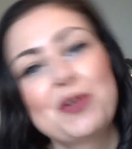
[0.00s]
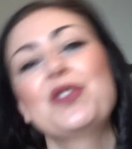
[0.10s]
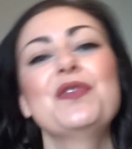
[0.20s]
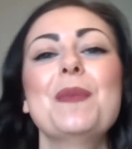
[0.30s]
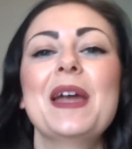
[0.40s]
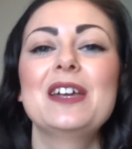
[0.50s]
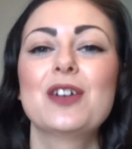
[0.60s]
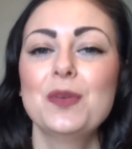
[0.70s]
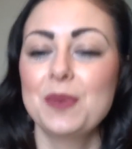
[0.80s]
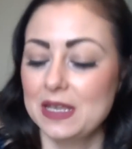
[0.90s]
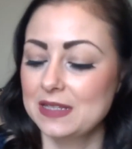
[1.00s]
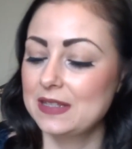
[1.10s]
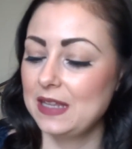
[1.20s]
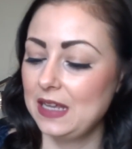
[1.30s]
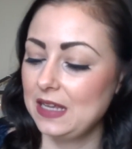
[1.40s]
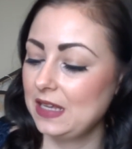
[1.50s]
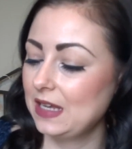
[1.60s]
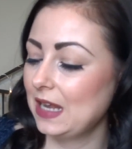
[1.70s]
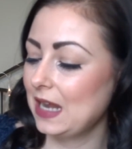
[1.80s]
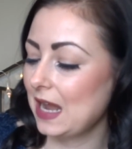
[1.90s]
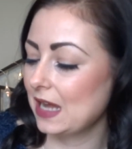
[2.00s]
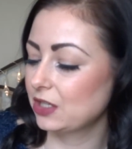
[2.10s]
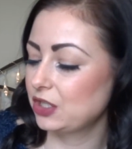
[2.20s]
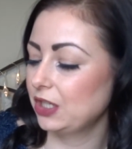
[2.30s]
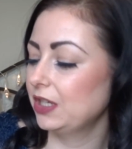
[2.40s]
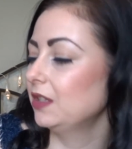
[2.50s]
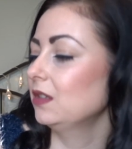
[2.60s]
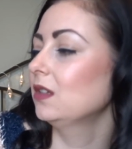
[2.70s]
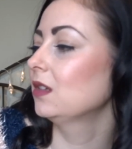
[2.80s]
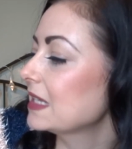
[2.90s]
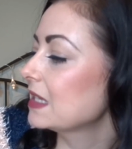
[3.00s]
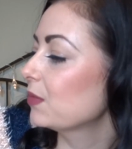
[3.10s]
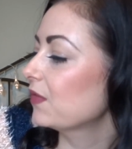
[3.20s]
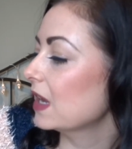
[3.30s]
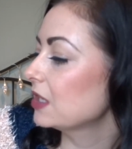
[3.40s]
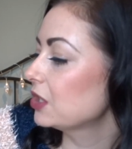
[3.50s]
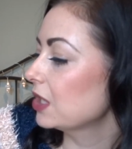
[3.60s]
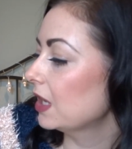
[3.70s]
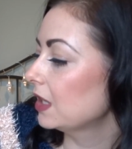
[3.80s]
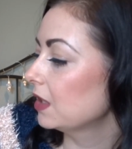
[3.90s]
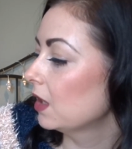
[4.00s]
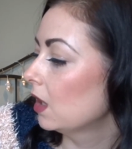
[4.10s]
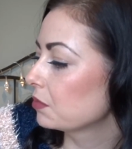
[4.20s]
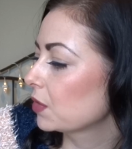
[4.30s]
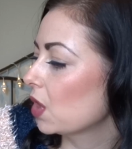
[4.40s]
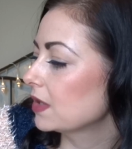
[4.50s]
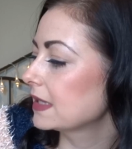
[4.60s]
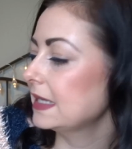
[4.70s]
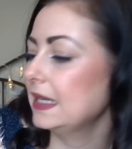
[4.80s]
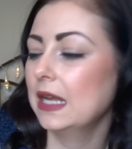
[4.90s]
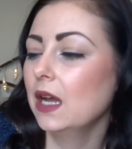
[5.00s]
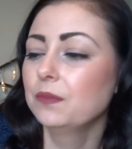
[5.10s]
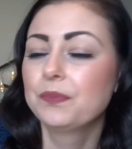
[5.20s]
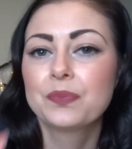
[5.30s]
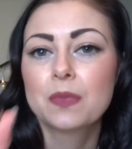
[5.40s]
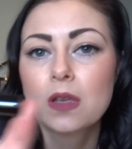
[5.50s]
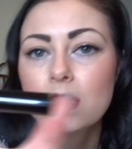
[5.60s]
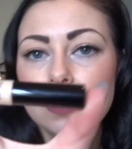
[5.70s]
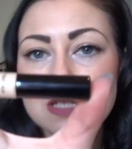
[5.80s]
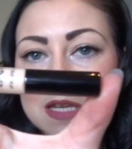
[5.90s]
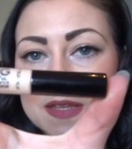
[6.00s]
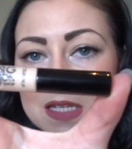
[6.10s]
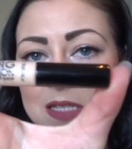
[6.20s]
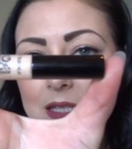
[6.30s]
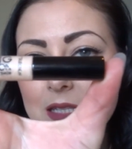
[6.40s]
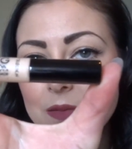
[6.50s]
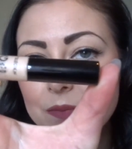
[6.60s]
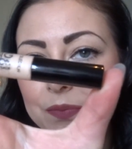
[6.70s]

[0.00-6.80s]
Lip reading: product for makeup is the Collection Past Imperfection Concealer. Looks like this.